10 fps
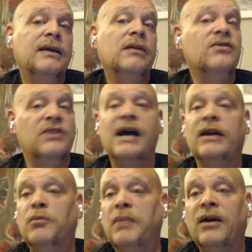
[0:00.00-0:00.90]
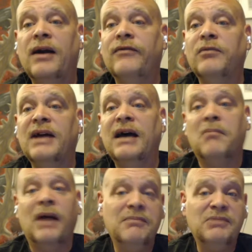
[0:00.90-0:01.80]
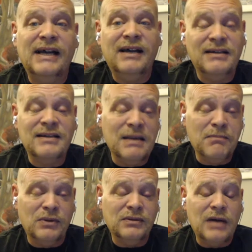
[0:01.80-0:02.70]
So yeah, you better have a plan. My plan is simple.